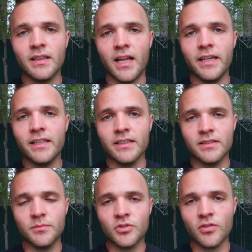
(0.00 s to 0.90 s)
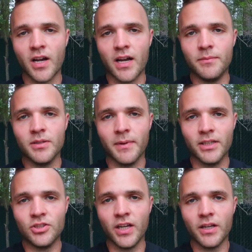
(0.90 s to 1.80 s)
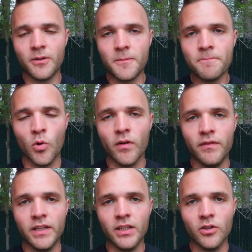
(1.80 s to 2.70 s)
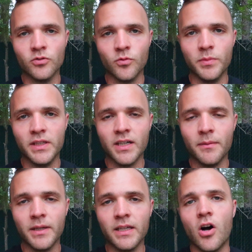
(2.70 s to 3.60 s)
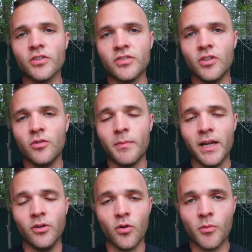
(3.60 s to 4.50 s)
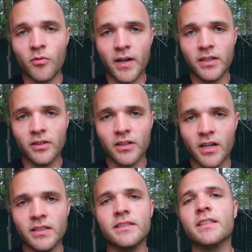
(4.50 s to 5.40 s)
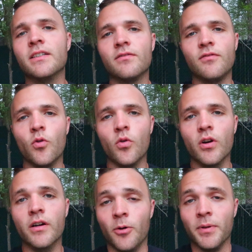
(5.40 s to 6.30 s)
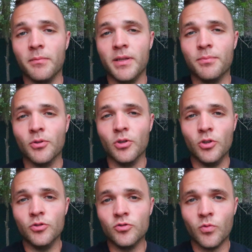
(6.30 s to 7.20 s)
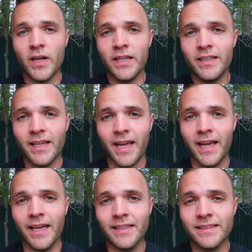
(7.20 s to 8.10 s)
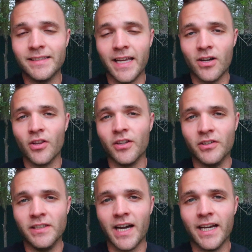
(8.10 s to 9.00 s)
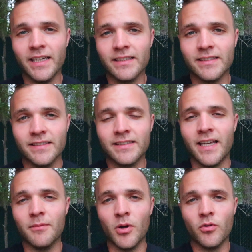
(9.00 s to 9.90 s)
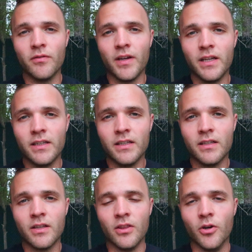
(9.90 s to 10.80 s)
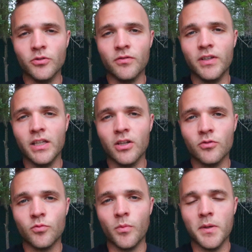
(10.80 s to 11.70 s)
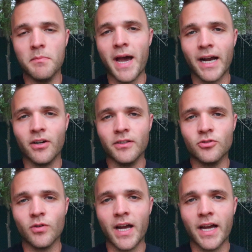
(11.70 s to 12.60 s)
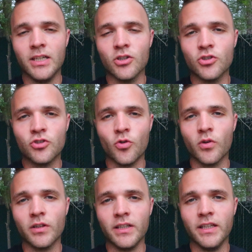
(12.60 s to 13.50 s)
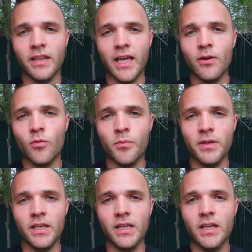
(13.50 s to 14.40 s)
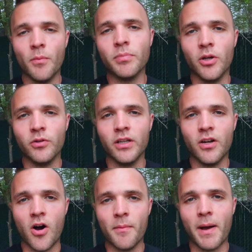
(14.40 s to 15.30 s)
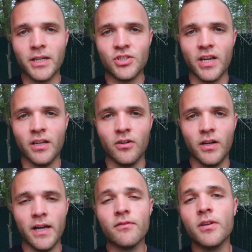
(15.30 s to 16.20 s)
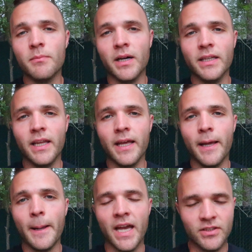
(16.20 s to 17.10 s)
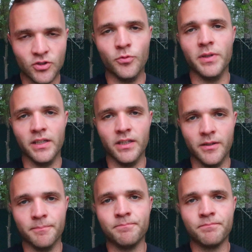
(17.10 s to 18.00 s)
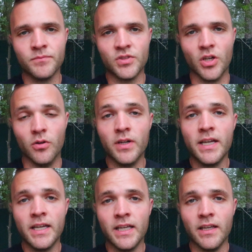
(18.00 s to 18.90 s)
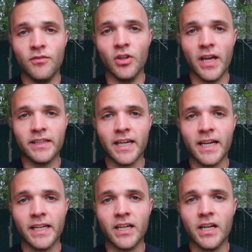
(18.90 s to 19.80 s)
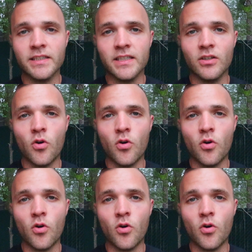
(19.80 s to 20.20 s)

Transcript: like and subscribe to my channel. More videos will be coming. Also, my normal regular content for helping people lose weight and stay on their diets and stay motivated. Those videos will be back on track here shortly. They will be uploaded on my channel every Monday at 2 p.m. So if you like that kind of content